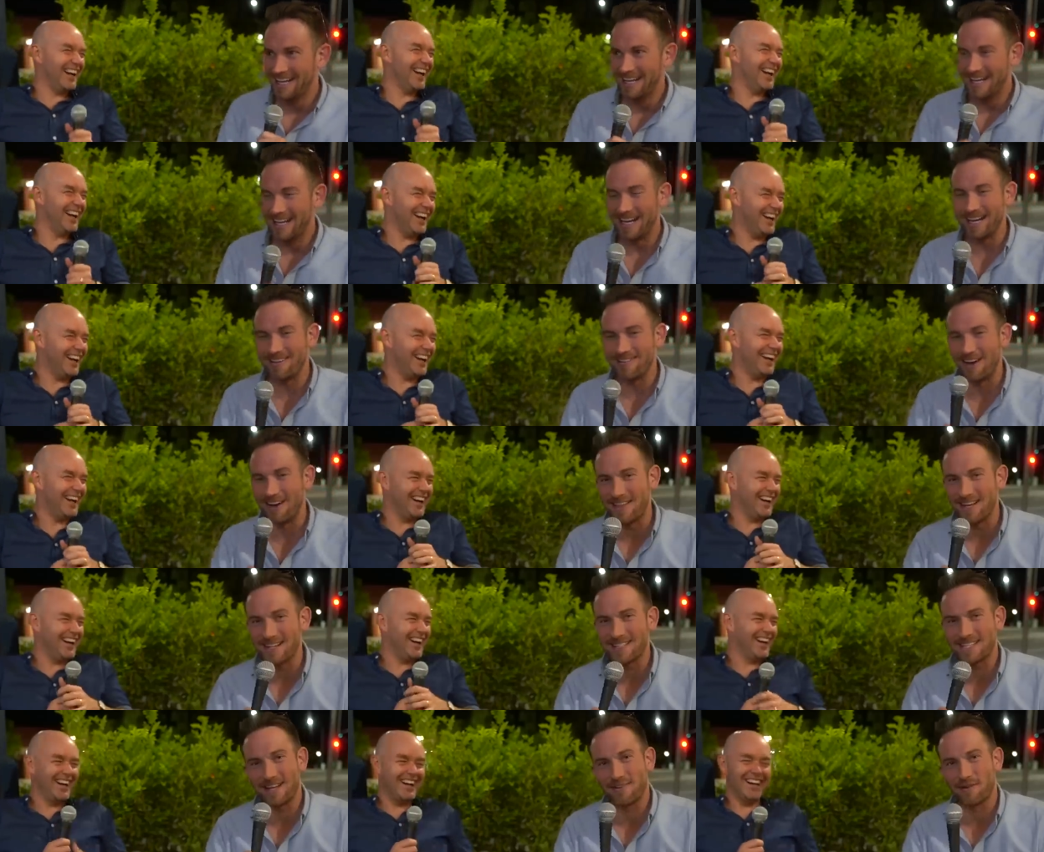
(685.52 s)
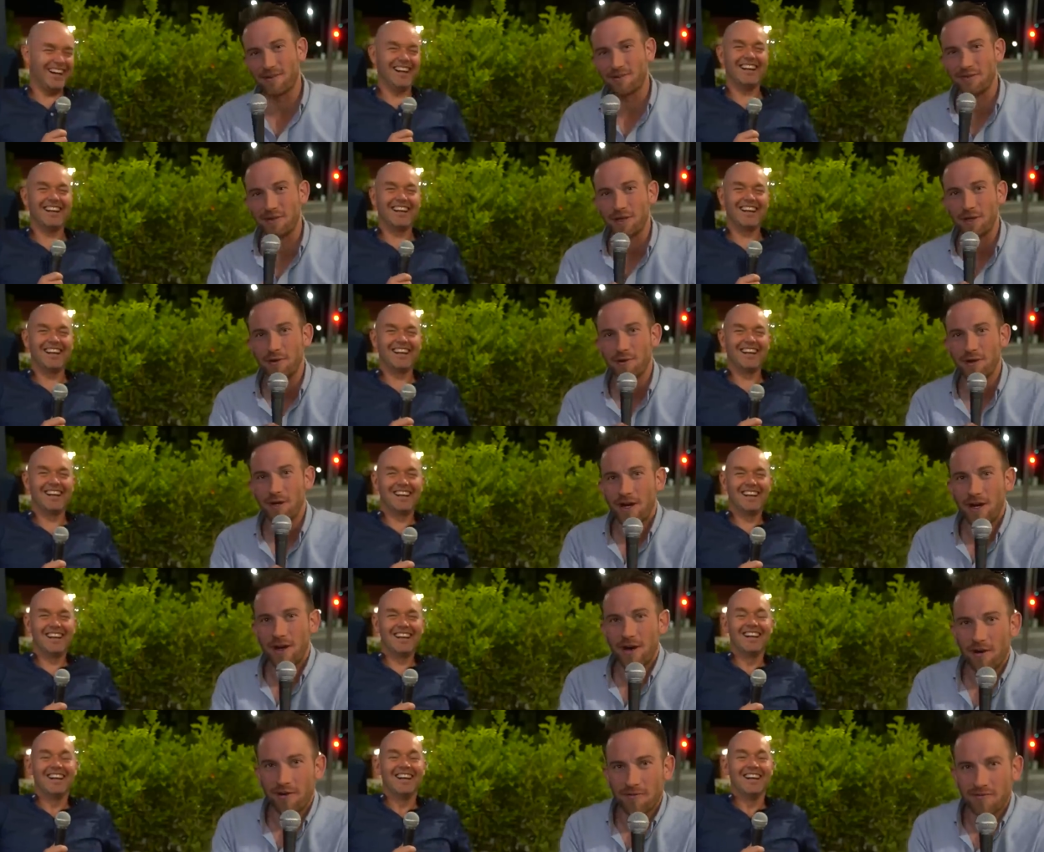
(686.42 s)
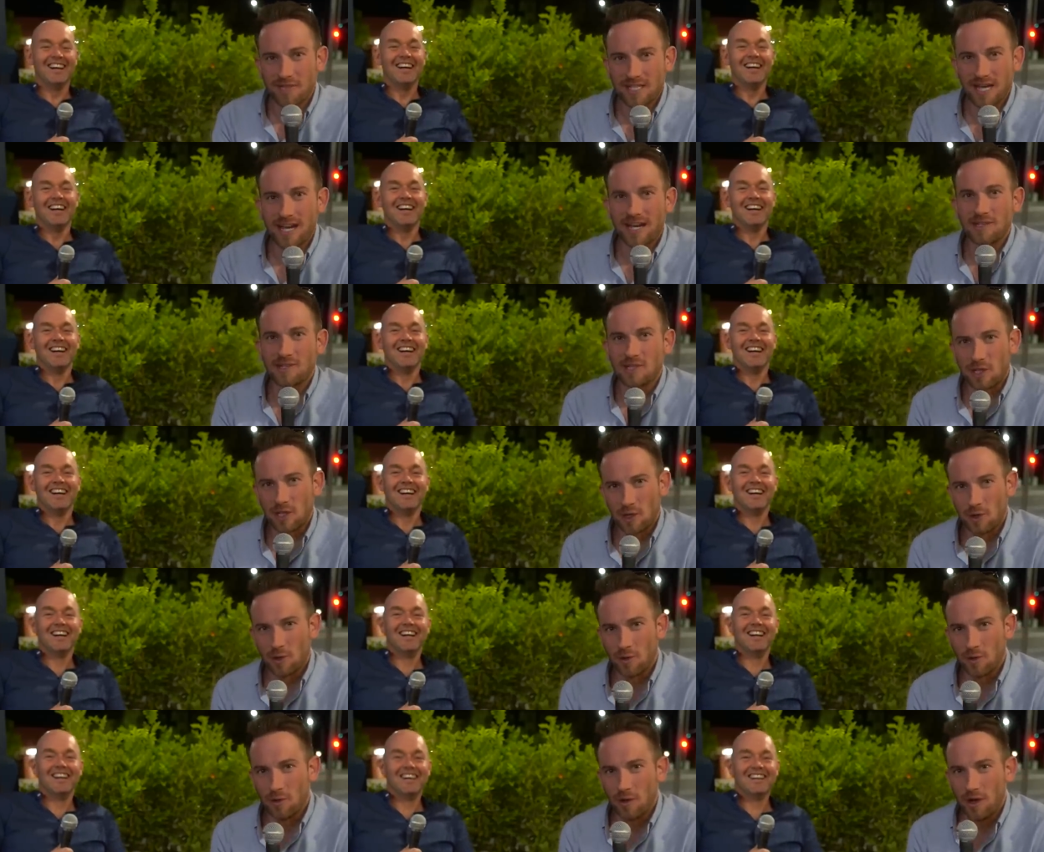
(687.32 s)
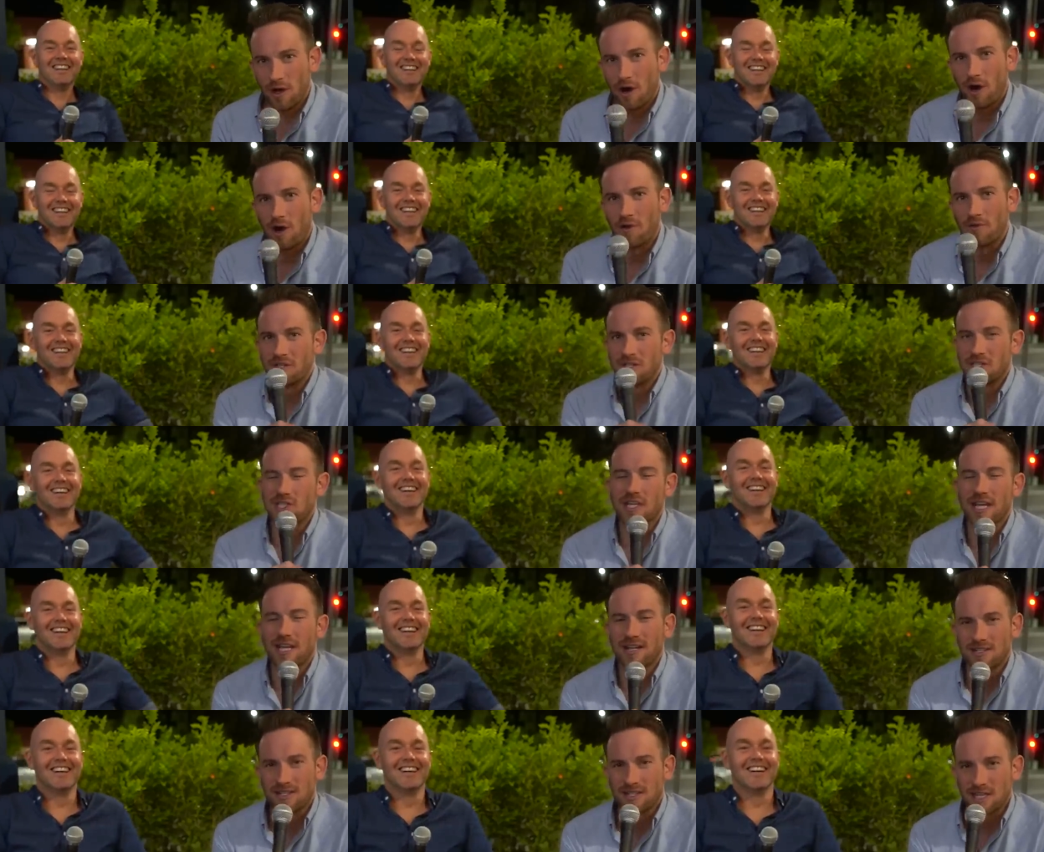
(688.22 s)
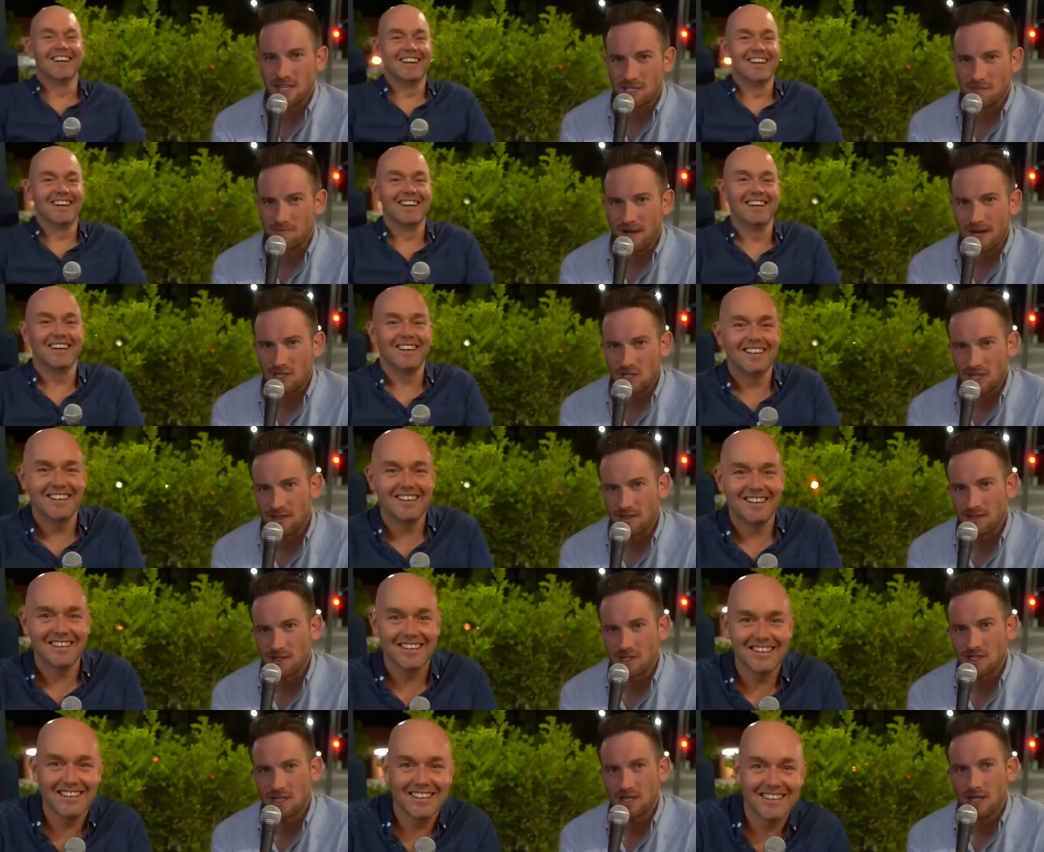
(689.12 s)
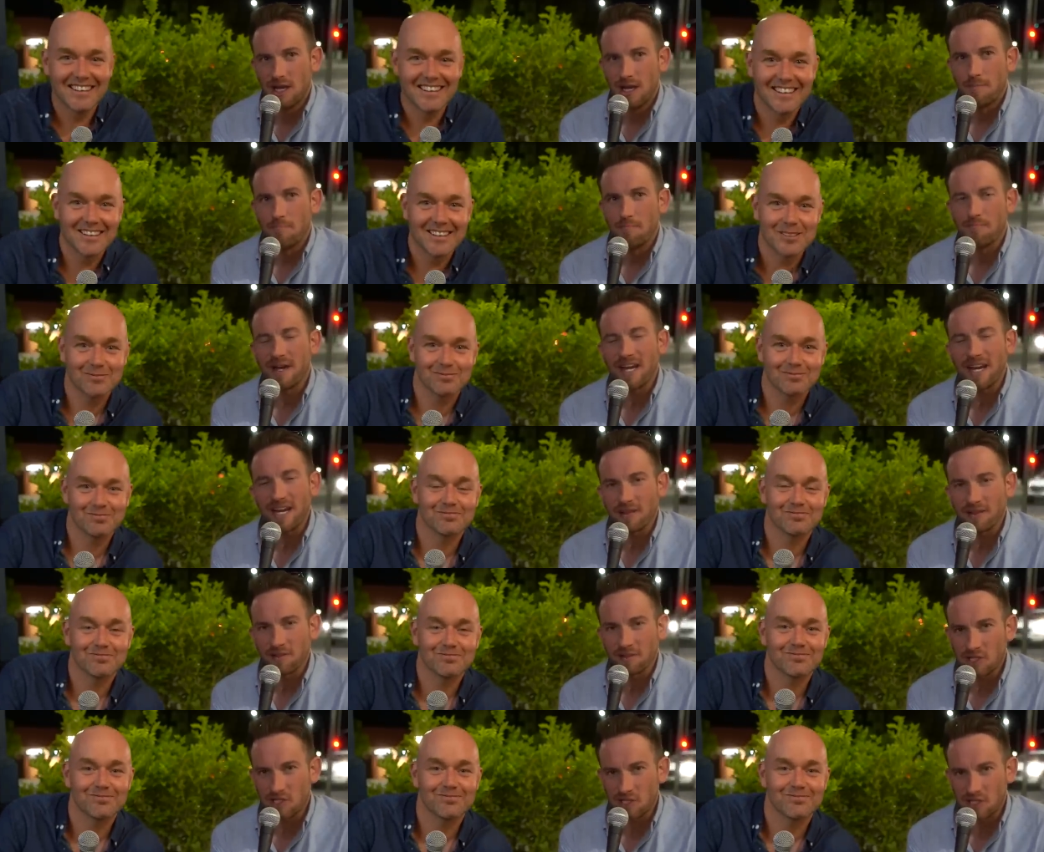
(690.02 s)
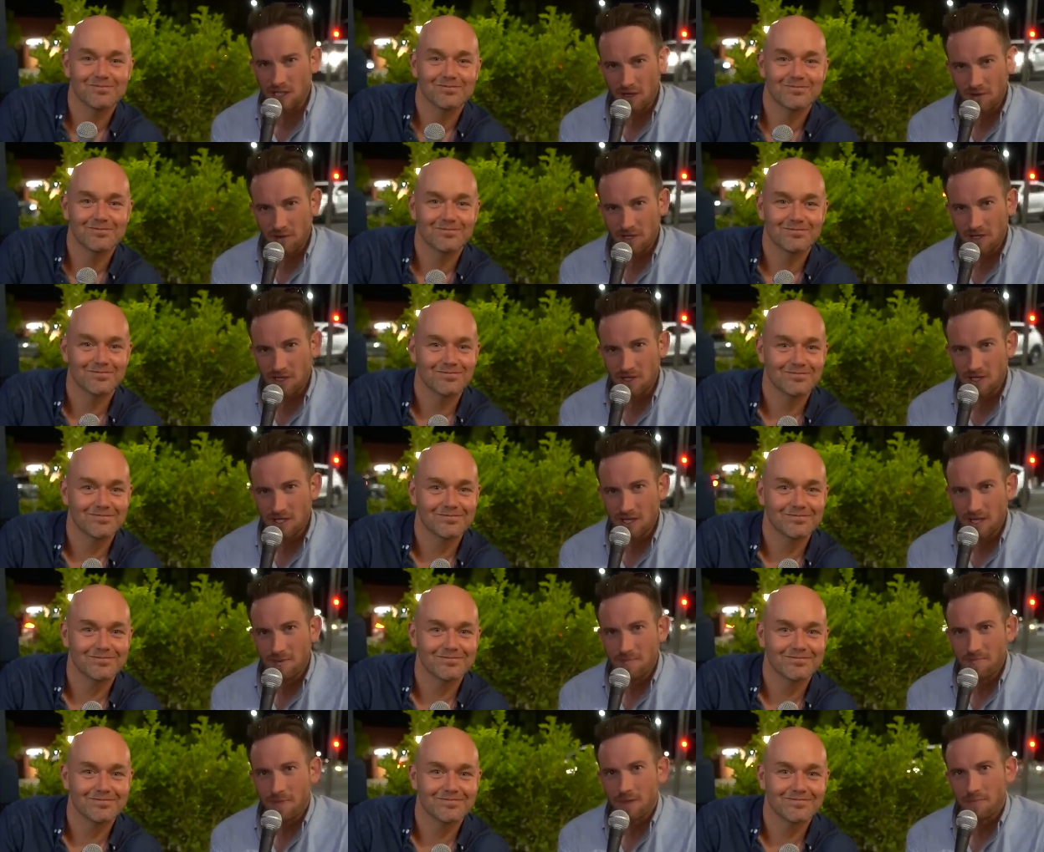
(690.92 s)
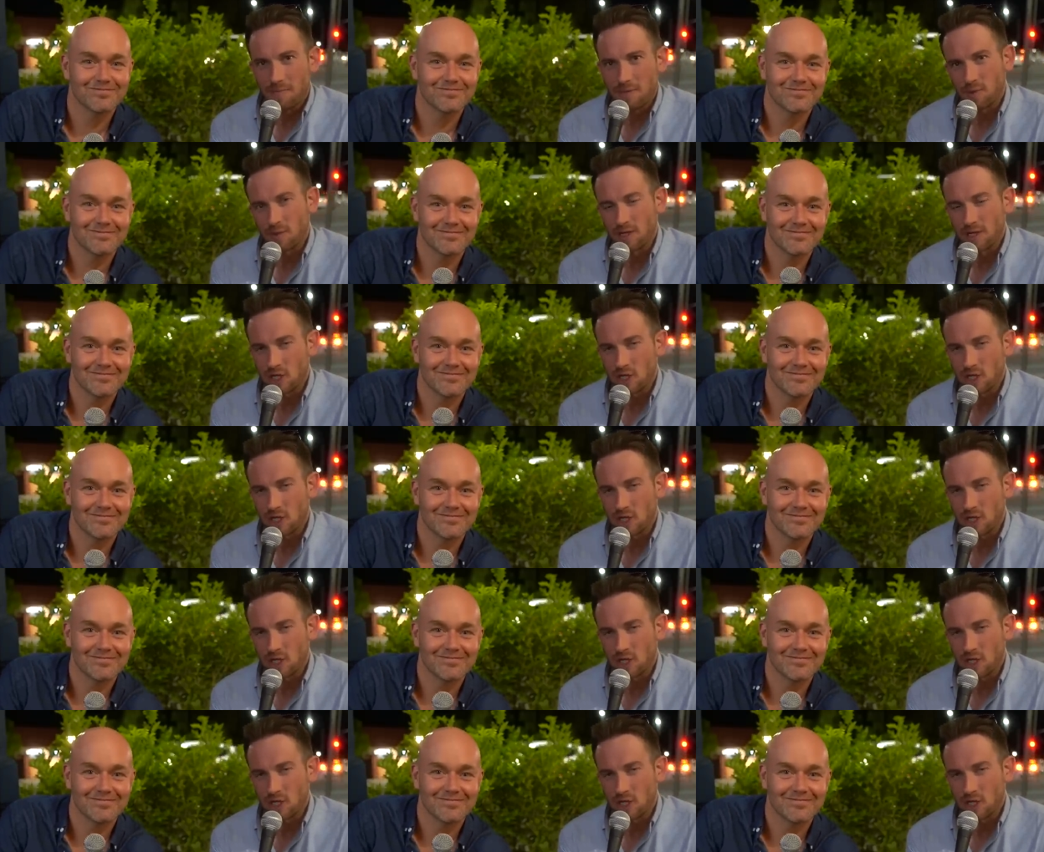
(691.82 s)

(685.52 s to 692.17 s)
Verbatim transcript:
Speaker 1: Anyway, that's our review of day two of the second test match in this meaningless series between